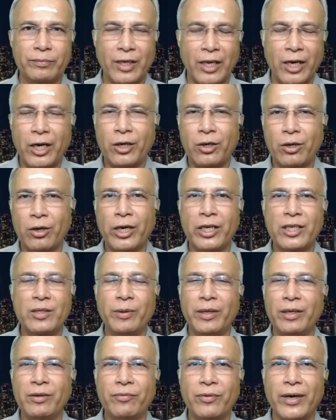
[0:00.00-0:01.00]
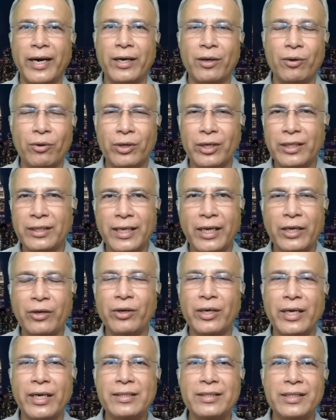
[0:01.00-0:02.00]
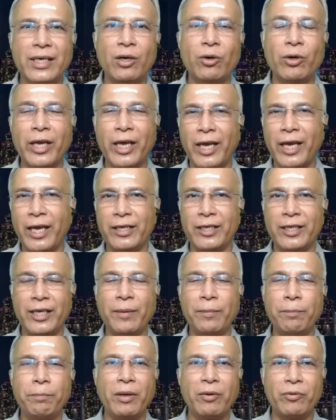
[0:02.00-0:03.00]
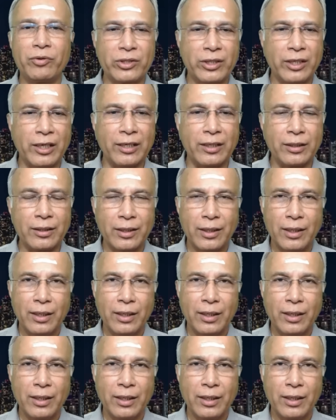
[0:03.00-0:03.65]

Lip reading: Electronics being fried. Only then you can say, okay, an EMP was hit.